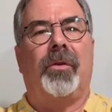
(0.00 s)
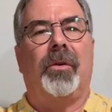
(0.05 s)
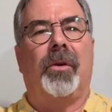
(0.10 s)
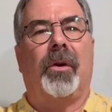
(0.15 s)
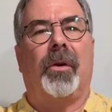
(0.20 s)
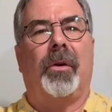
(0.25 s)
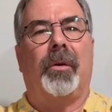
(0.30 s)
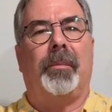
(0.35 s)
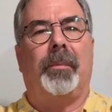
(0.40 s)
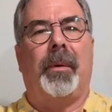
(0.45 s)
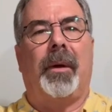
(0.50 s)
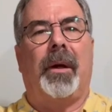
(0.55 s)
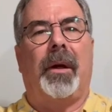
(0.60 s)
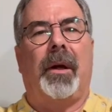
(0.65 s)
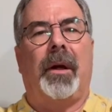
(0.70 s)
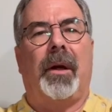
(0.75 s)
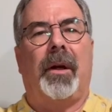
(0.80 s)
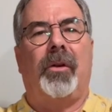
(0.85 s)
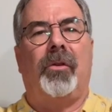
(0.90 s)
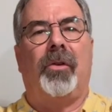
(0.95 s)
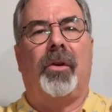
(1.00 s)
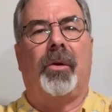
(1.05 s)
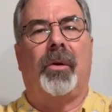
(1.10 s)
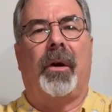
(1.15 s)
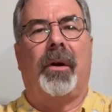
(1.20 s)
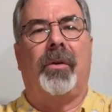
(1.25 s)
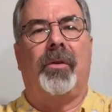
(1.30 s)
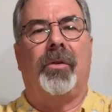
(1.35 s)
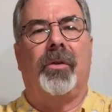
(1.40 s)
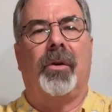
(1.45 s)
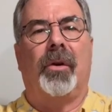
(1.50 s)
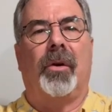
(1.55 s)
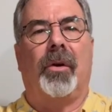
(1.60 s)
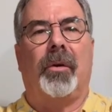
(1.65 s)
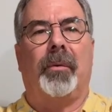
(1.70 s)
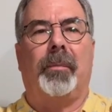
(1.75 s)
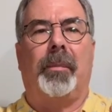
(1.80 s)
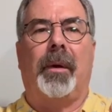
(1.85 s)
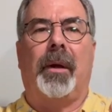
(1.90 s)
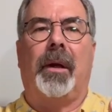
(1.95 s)
note, B, G grace note,
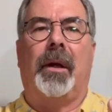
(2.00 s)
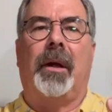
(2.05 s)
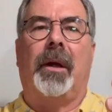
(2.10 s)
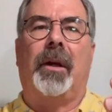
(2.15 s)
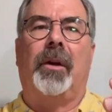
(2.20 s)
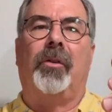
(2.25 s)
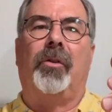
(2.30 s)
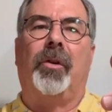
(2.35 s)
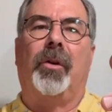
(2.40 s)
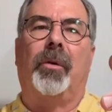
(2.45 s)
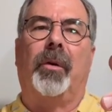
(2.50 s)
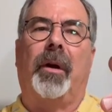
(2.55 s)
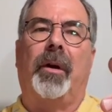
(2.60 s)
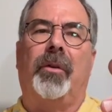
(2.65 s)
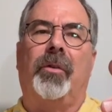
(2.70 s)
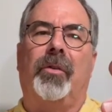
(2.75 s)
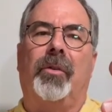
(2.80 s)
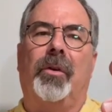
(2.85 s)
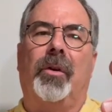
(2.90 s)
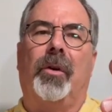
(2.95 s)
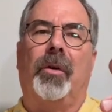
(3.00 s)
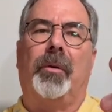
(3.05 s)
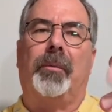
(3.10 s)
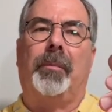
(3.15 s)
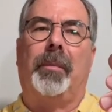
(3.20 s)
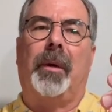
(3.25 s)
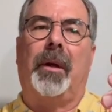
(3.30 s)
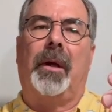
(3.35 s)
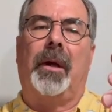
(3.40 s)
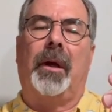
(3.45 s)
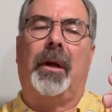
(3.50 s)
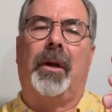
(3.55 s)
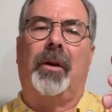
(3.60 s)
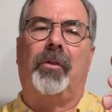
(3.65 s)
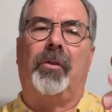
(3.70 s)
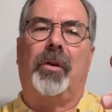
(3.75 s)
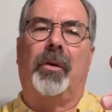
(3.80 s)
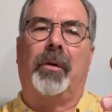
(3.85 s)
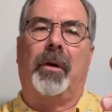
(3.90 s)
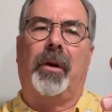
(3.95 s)
B, G grace note, B,
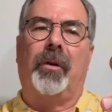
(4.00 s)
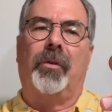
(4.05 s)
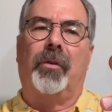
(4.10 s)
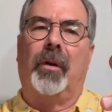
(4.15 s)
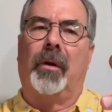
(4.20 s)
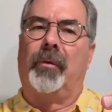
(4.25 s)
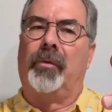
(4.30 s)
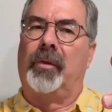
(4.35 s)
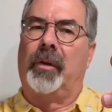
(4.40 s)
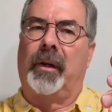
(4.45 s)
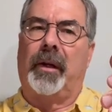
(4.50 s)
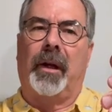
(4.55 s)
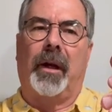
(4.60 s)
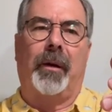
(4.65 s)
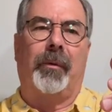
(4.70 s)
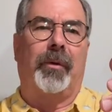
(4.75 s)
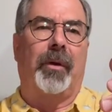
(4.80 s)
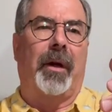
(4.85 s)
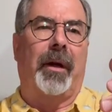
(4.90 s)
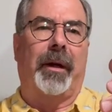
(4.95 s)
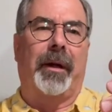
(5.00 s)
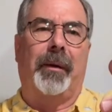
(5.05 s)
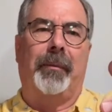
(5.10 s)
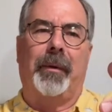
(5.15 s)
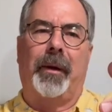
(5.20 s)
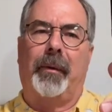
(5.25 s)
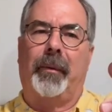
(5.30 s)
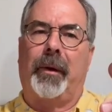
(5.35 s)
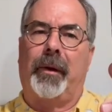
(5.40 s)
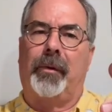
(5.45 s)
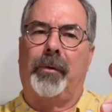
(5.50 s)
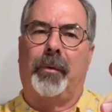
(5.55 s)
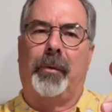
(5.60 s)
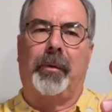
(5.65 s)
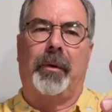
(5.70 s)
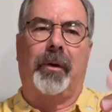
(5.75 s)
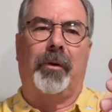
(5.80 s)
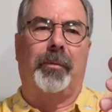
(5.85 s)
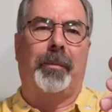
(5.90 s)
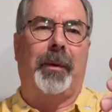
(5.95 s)
G grace note. See, again, I'm talking my way through
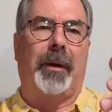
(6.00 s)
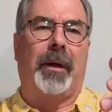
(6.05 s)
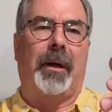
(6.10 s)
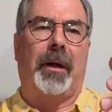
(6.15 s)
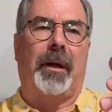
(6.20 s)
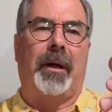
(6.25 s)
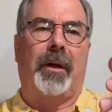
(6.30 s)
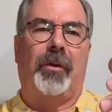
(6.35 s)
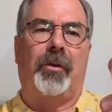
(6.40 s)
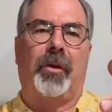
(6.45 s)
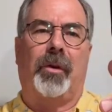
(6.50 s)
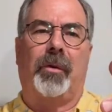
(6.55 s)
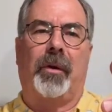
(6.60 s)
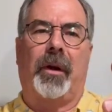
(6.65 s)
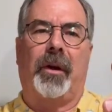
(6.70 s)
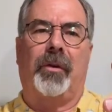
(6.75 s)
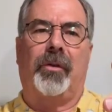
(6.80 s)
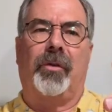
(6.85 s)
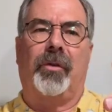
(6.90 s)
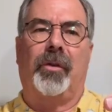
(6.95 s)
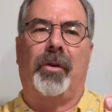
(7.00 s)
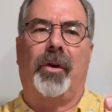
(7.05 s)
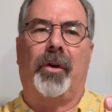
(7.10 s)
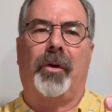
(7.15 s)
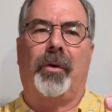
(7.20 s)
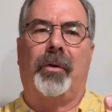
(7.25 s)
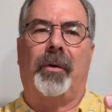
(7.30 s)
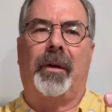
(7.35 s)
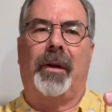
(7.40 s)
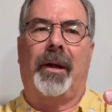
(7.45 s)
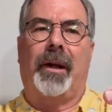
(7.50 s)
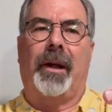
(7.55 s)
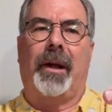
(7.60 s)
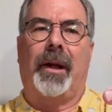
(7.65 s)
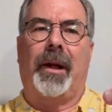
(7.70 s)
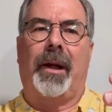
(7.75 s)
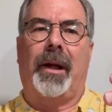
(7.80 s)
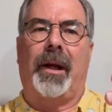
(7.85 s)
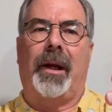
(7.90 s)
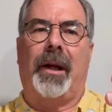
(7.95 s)
this. B, G grace note,
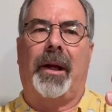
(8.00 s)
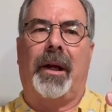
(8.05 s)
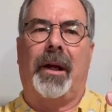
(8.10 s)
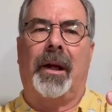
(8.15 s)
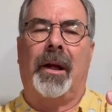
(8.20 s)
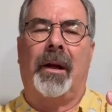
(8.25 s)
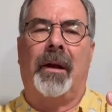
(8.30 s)
E.